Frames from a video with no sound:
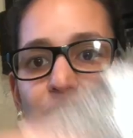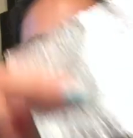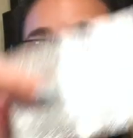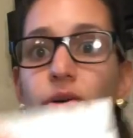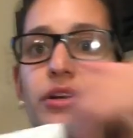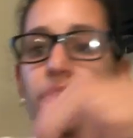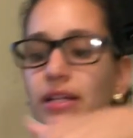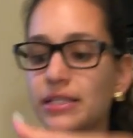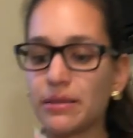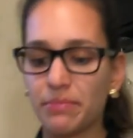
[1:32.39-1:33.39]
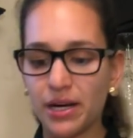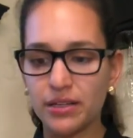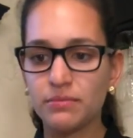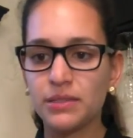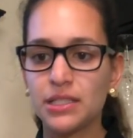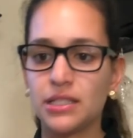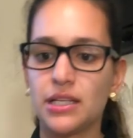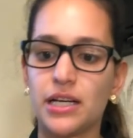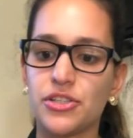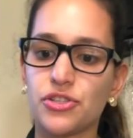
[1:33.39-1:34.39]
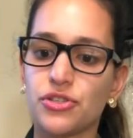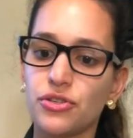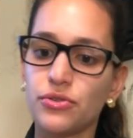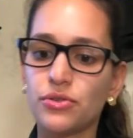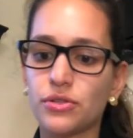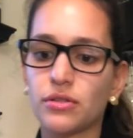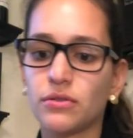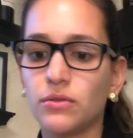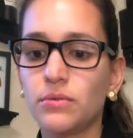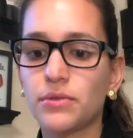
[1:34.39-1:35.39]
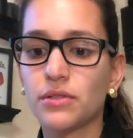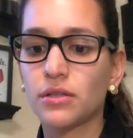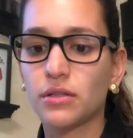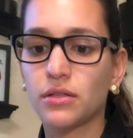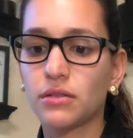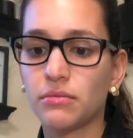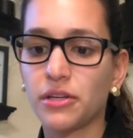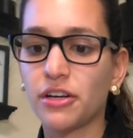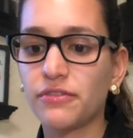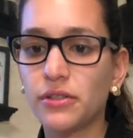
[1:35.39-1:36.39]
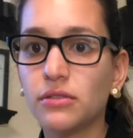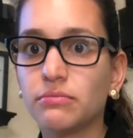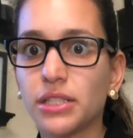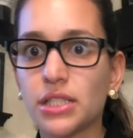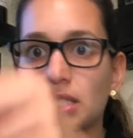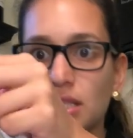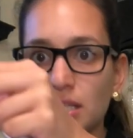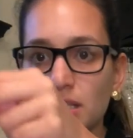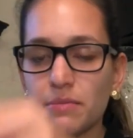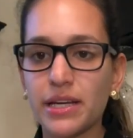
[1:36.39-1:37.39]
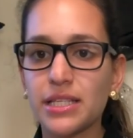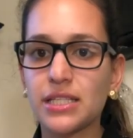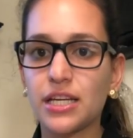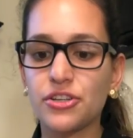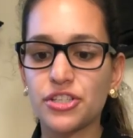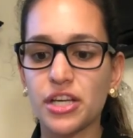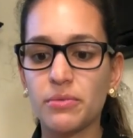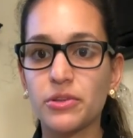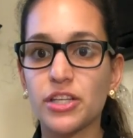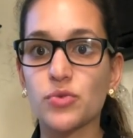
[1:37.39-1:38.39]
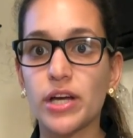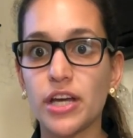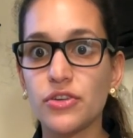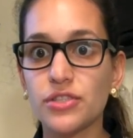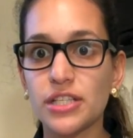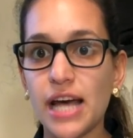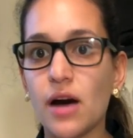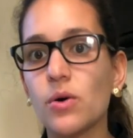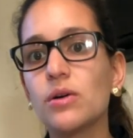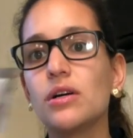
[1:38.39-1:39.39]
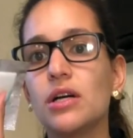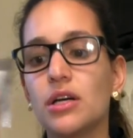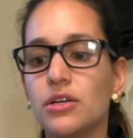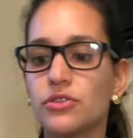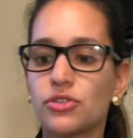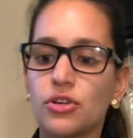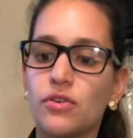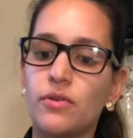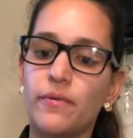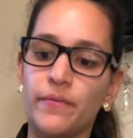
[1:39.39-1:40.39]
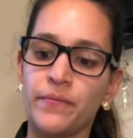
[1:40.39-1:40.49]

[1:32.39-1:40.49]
line, so I know that's the bottom. I just use, oops, be careful because this might stain your table, that's why I use a towel. So